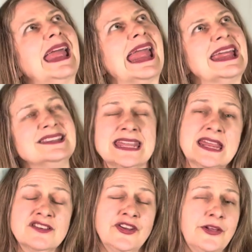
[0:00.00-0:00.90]

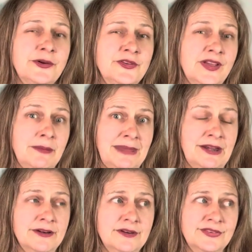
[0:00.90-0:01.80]
$18 a
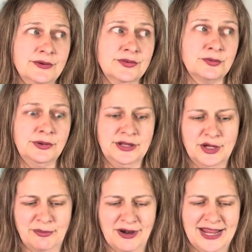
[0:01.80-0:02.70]
meter, so it was a really
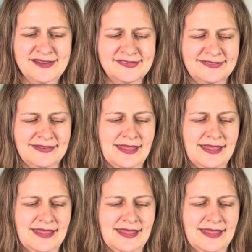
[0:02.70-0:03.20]
good price.